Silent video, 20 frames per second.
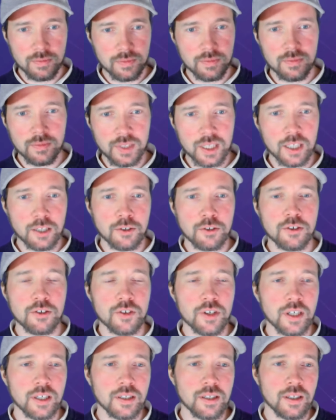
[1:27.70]

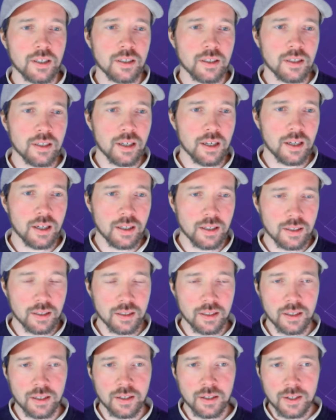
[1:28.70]
deconstruct it and
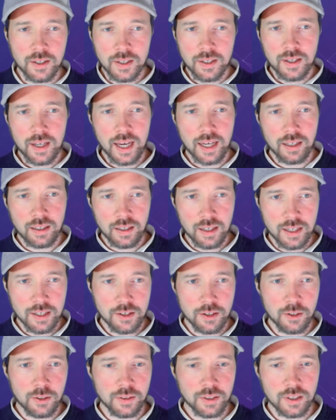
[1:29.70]
analyze
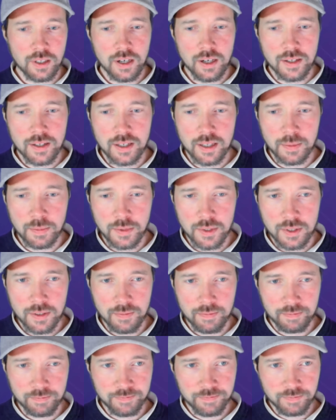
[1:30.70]
all the concepts
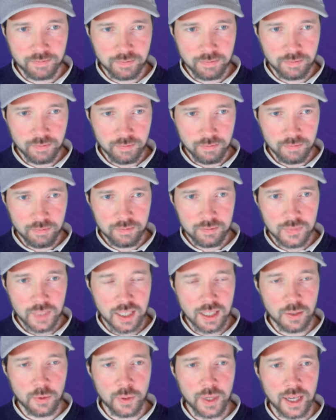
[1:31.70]
in
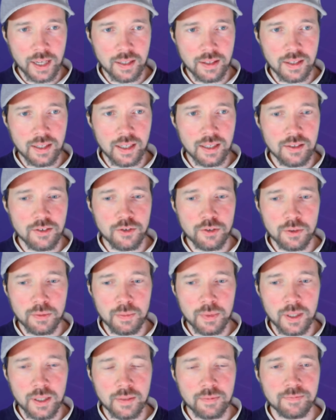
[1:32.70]
a way that should
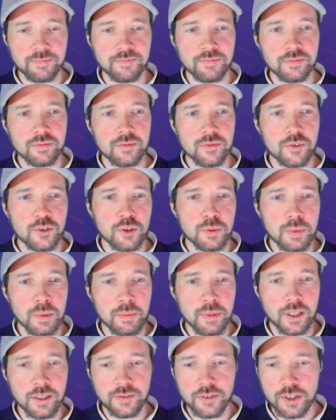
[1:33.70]
be
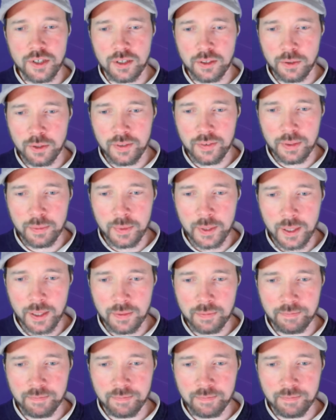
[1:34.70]
beneficial to everybody.